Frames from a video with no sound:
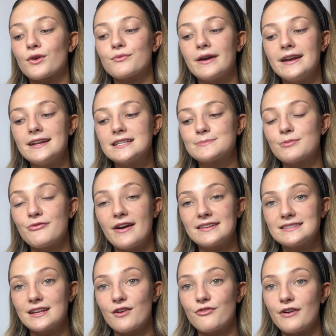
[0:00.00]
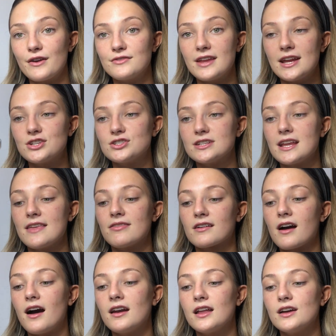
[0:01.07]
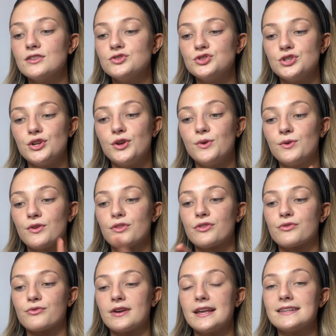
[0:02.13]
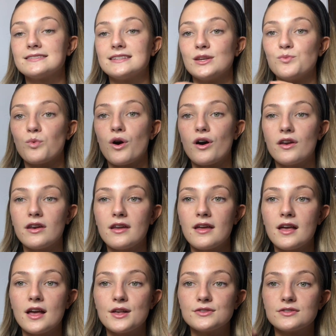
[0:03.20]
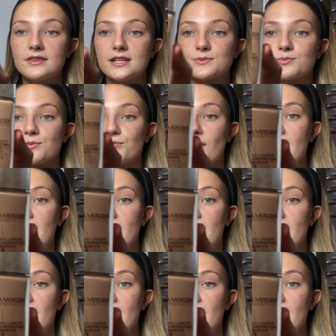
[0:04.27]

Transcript: Radiant Perfecting Foundation in the color Dune 3C1. So this one